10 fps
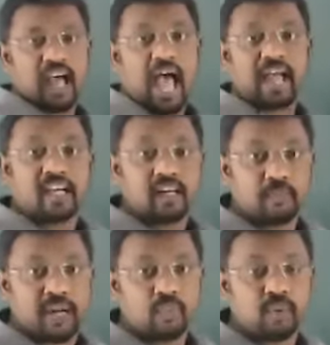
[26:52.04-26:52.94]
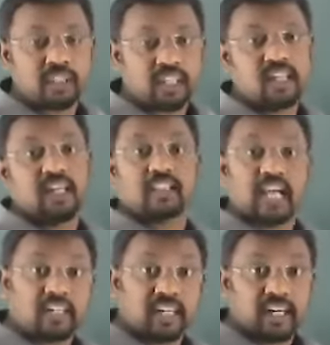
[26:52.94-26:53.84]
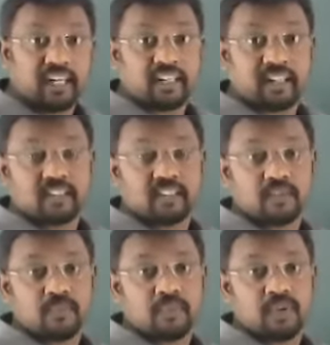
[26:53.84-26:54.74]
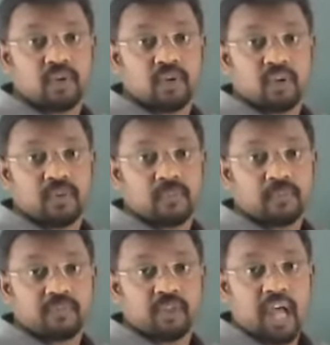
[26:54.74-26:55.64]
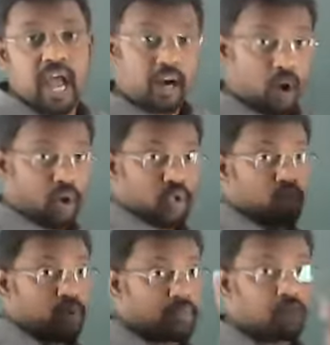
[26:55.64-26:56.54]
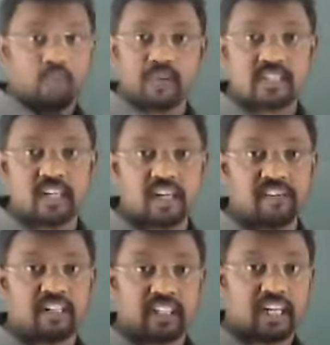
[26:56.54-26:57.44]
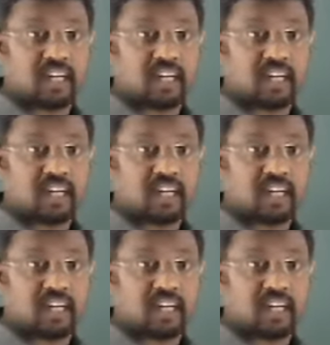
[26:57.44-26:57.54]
angle made with the 30 degrees. And also one more question given, that